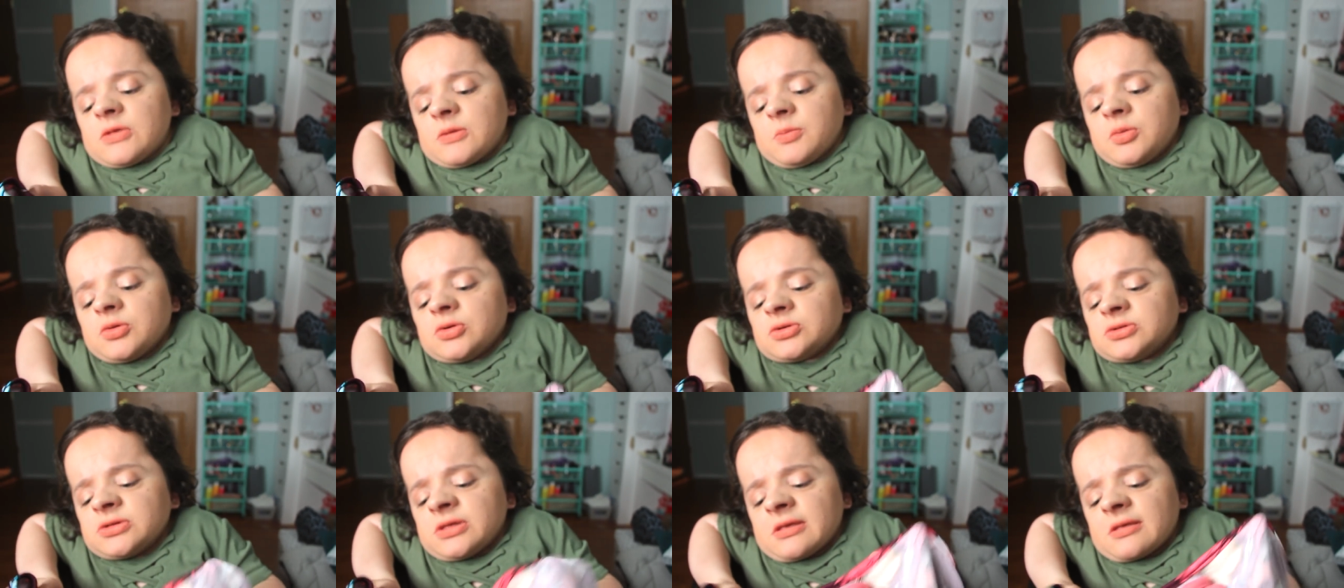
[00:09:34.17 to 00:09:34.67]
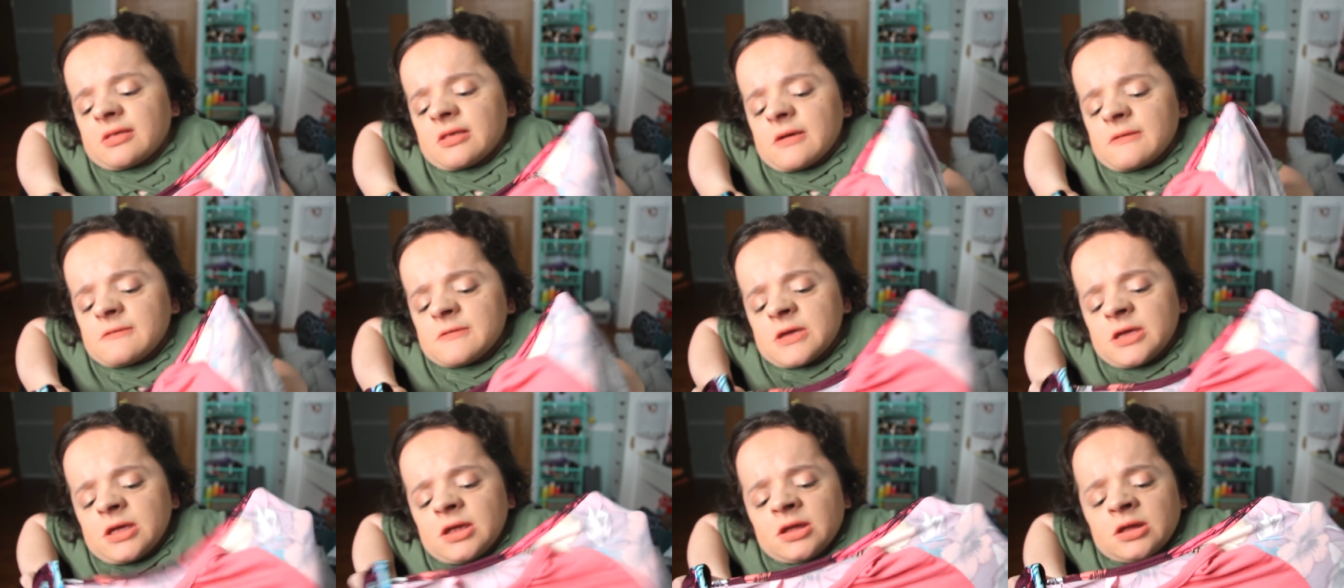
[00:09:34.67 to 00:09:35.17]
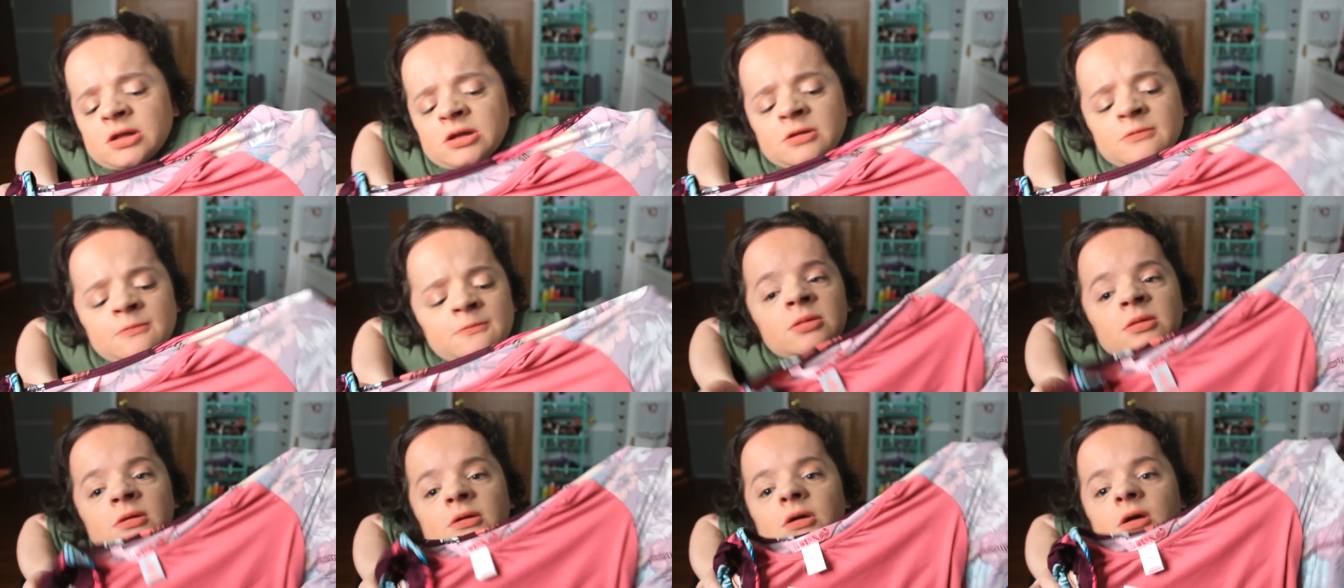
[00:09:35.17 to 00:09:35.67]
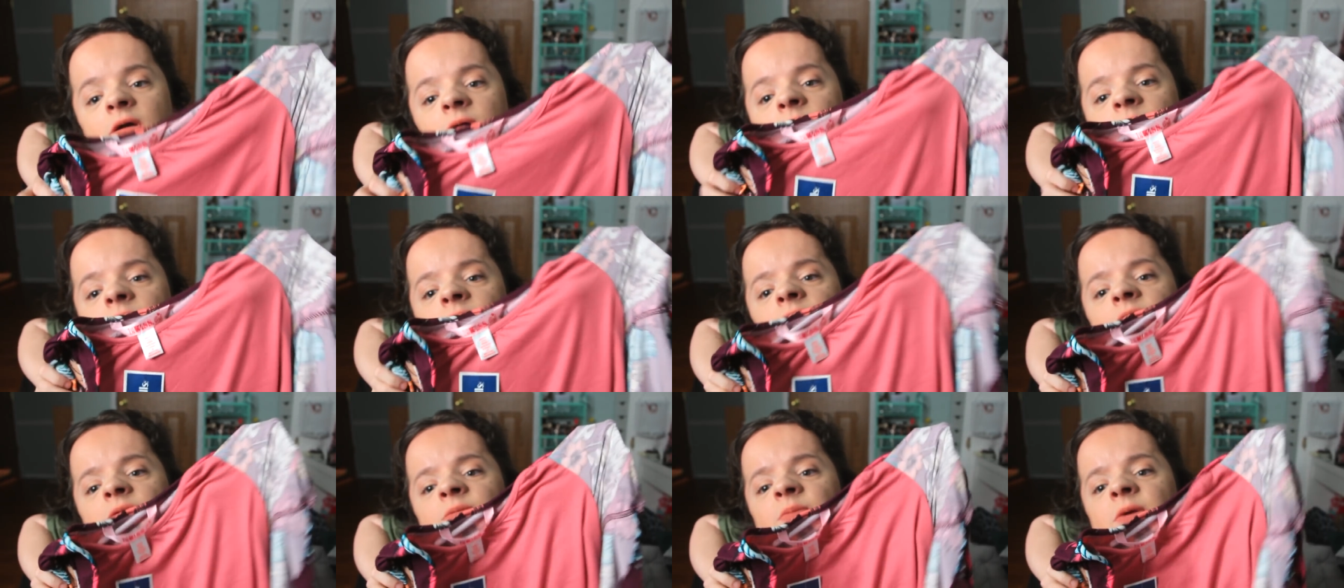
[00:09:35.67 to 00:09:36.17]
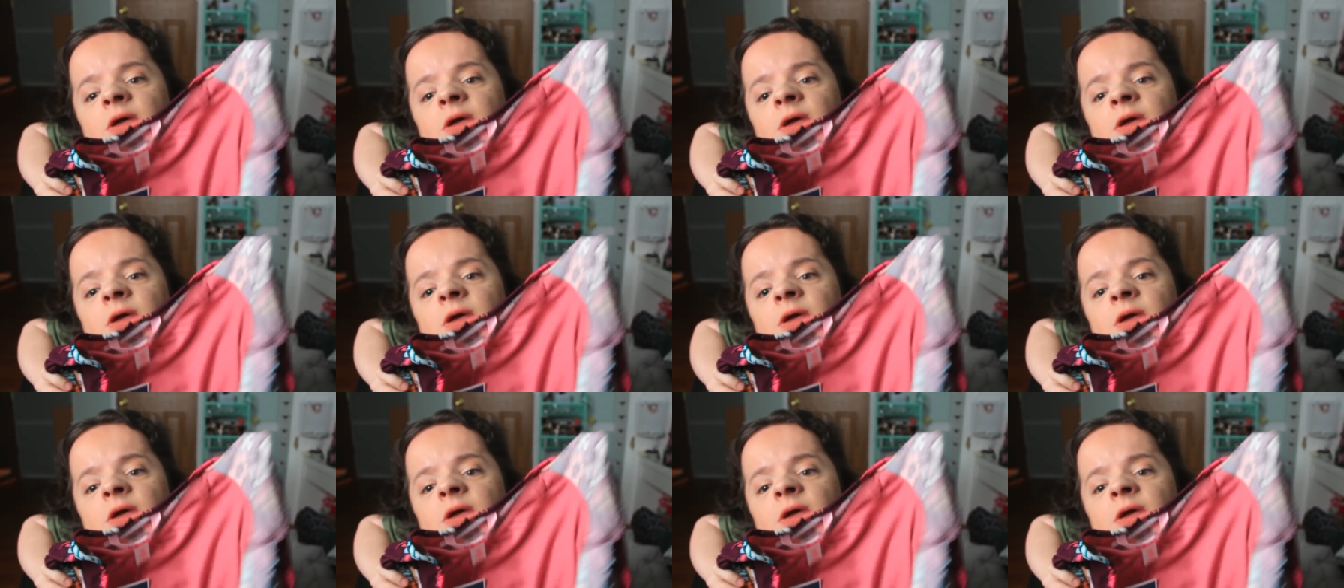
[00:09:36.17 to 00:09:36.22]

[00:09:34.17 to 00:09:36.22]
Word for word: the boldness of it and the color and